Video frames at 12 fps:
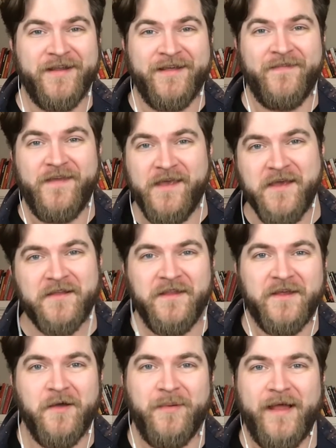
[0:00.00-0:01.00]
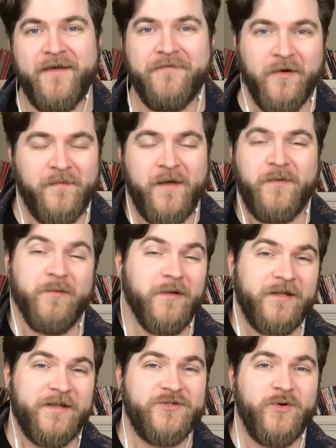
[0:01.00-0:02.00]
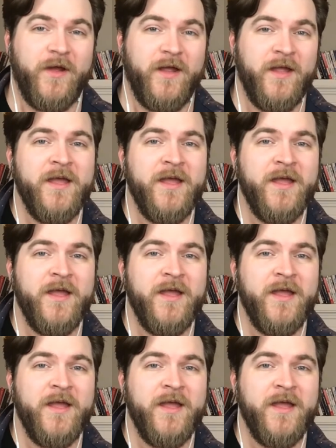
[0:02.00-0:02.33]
in the ClickUp platform that we really enjoy.